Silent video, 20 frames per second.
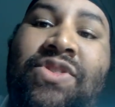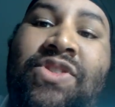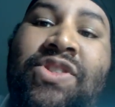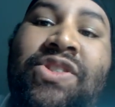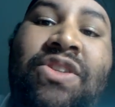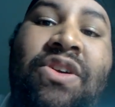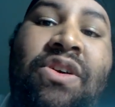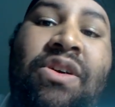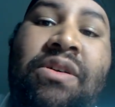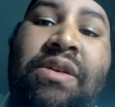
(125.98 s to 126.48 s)

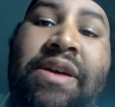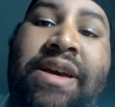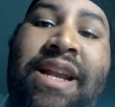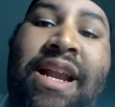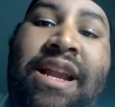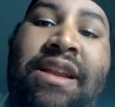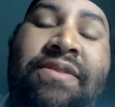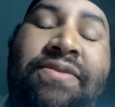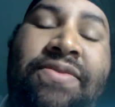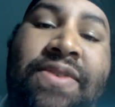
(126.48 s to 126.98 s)
I
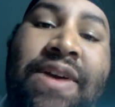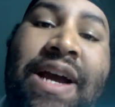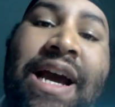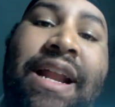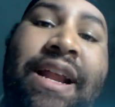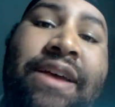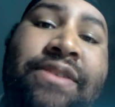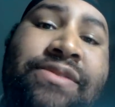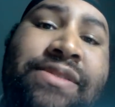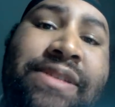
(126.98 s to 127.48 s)
never
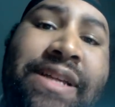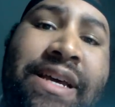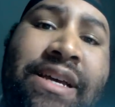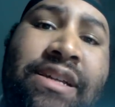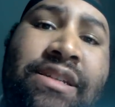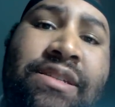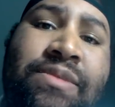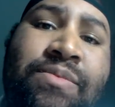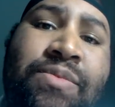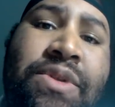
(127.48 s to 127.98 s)
forgot, I used to
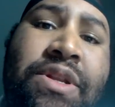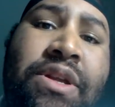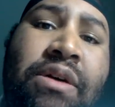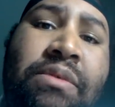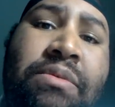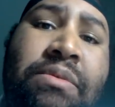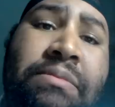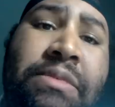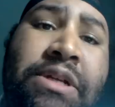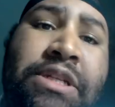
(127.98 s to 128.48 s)
ask him would he
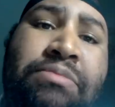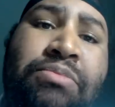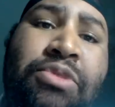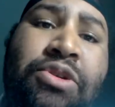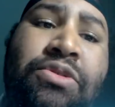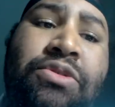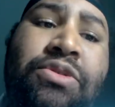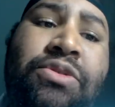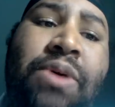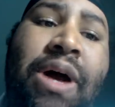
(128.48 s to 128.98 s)
open my
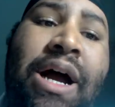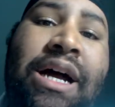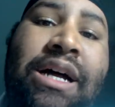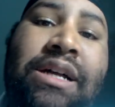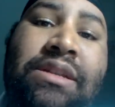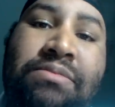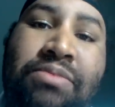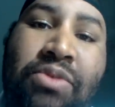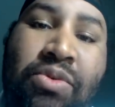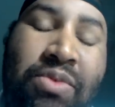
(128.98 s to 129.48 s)
spiritual
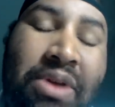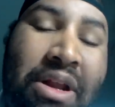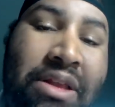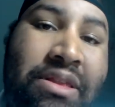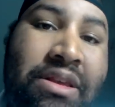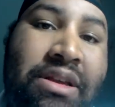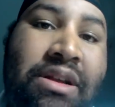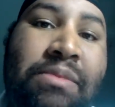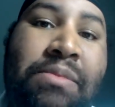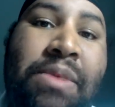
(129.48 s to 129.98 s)
eyes, but when I
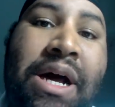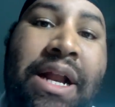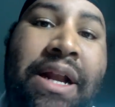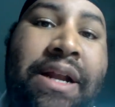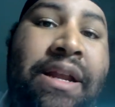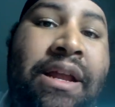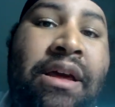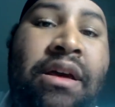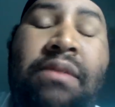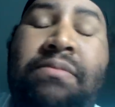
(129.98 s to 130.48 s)
think about
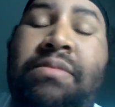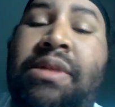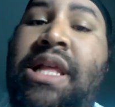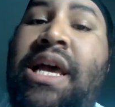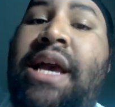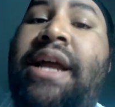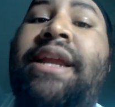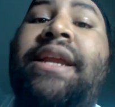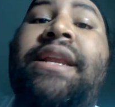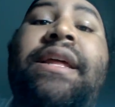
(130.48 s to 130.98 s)
it now, I'm
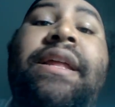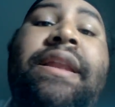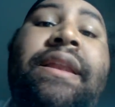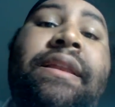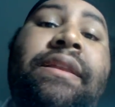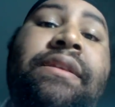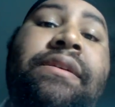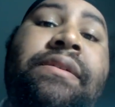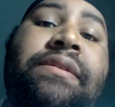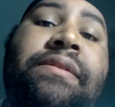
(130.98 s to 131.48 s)
glad he didn't.